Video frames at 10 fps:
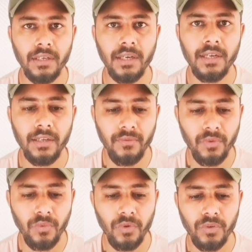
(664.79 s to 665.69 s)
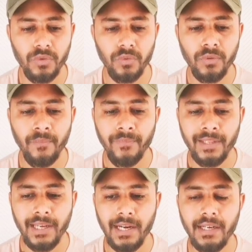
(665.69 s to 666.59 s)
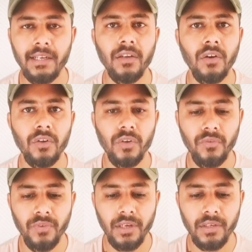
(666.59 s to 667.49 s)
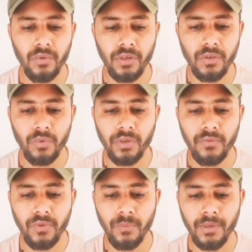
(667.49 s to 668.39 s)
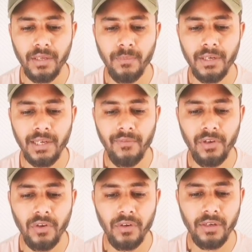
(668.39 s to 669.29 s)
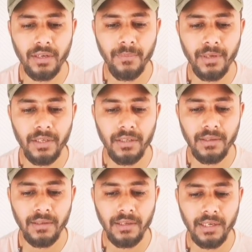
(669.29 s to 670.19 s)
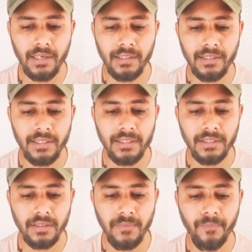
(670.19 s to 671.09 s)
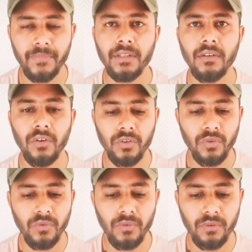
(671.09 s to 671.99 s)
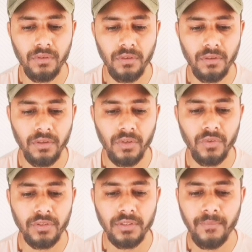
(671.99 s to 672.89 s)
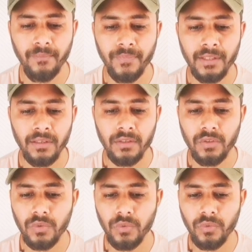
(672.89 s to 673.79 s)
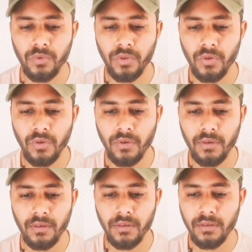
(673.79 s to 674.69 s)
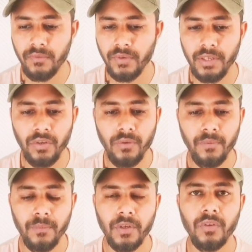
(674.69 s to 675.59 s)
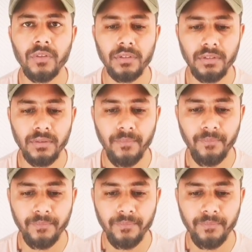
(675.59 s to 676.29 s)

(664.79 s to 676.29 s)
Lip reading: And if you want to add any audio file, you can do it from here, but I will not recommend adding these audios to your video, because